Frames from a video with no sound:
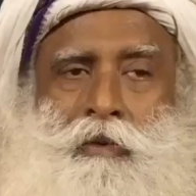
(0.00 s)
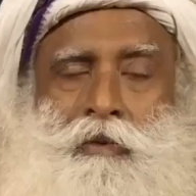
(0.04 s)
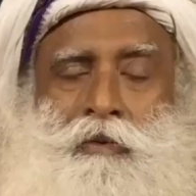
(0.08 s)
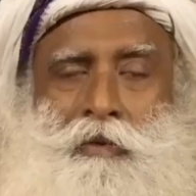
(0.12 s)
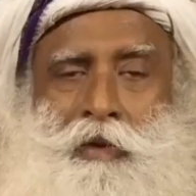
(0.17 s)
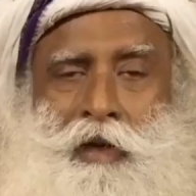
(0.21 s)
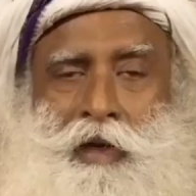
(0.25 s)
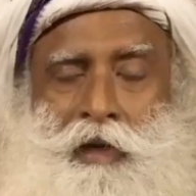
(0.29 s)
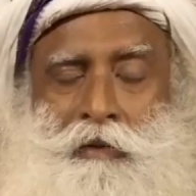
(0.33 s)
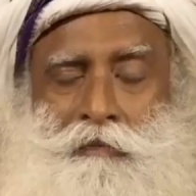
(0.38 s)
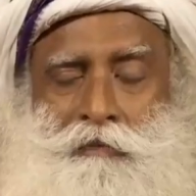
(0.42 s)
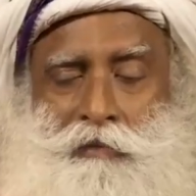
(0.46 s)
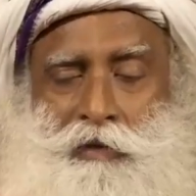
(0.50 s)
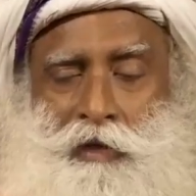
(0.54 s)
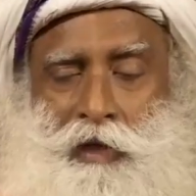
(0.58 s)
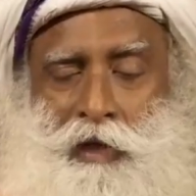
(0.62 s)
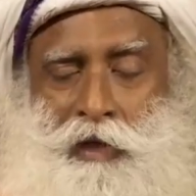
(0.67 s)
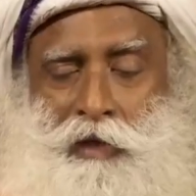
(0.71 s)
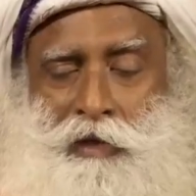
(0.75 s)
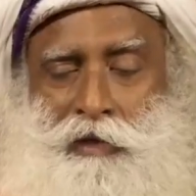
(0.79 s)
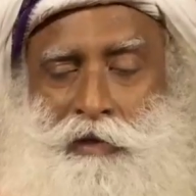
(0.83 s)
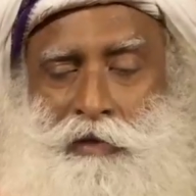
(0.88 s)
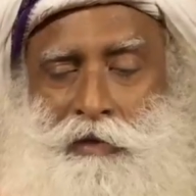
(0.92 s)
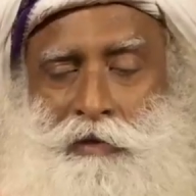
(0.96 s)
We have
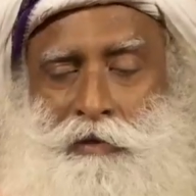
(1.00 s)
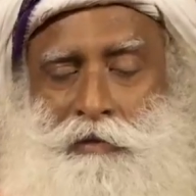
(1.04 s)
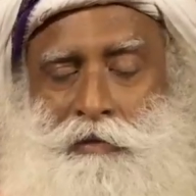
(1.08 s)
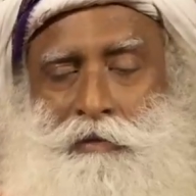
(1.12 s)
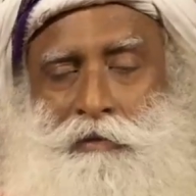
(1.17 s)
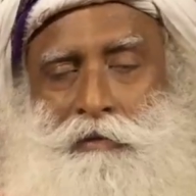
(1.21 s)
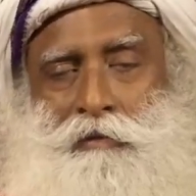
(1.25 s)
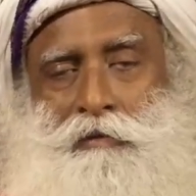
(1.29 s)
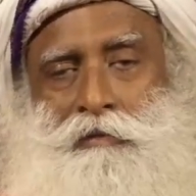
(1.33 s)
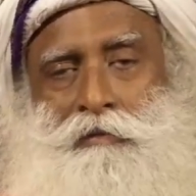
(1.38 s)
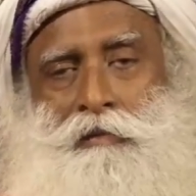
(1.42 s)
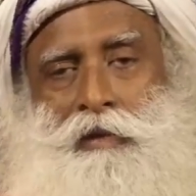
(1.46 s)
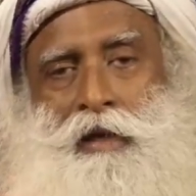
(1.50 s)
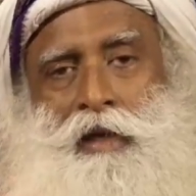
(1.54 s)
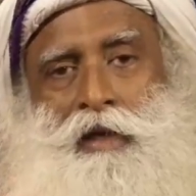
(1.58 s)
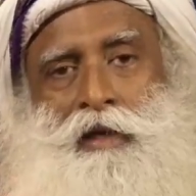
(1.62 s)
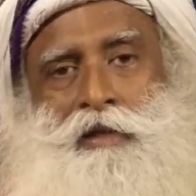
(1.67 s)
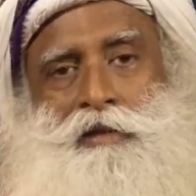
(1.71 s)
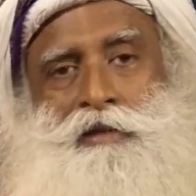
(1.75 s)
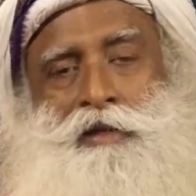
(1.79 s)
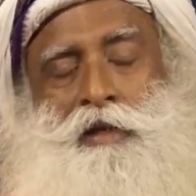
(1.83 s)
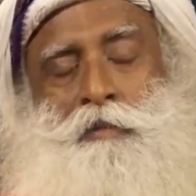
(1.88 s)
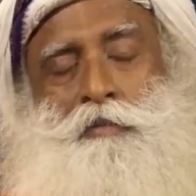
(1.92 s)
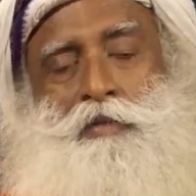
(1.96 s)
done
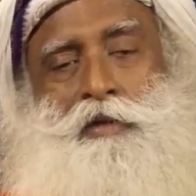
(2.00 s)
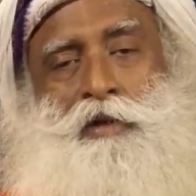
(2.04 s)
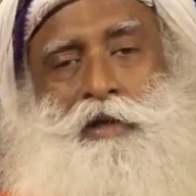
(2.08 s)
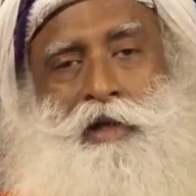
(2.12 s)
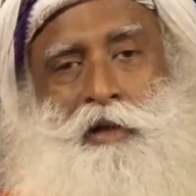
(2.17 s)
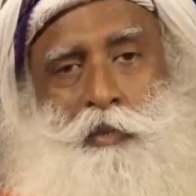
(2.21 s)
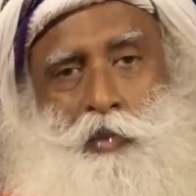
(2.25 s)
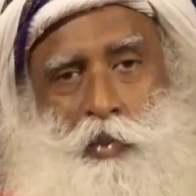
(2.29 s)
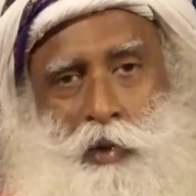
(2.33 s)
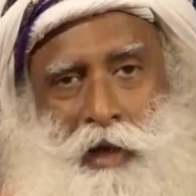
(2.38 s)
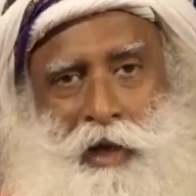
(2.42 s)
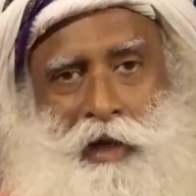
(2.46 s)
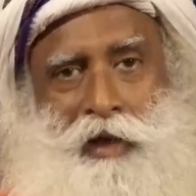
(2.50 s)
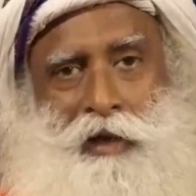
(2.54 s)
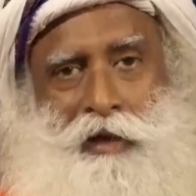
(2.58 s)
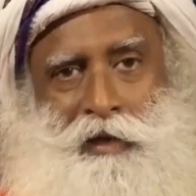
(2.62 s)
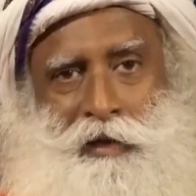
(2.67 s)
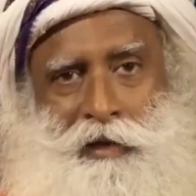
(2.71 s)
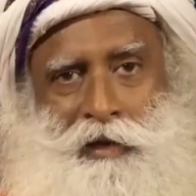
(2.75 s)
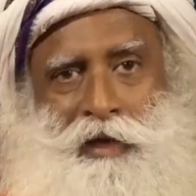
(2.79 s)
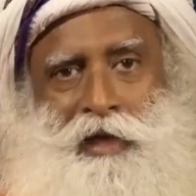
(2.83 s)
exemplarily well,